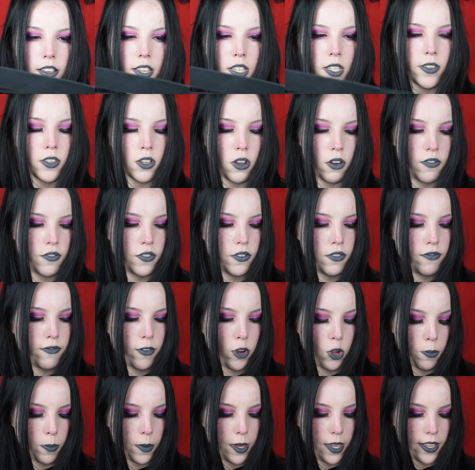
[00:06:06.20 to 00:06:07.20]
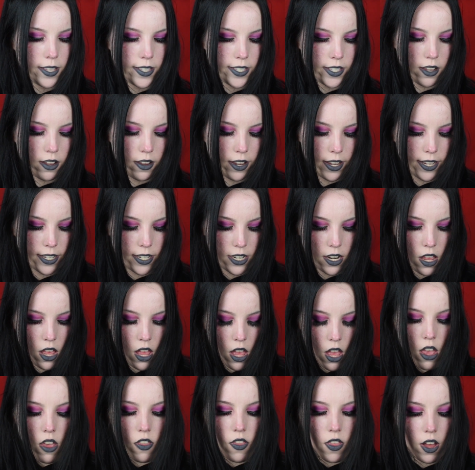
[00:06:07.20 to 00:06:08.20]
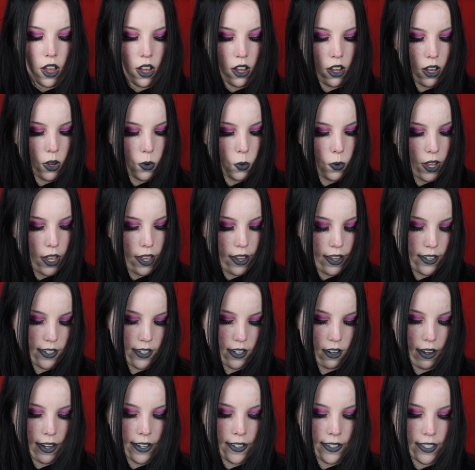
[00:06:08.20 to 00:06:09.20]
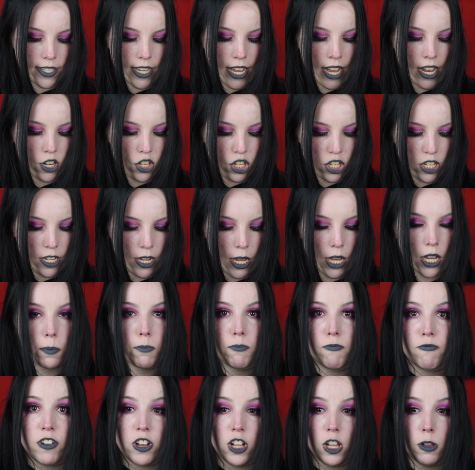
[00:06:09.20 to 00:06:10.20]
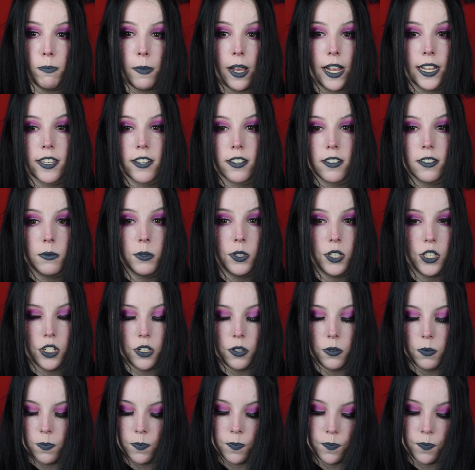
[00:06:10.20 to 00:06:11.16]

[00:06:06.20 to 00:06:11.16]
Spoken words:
soft foamy side. The hardware is nice, it's actually real metal, which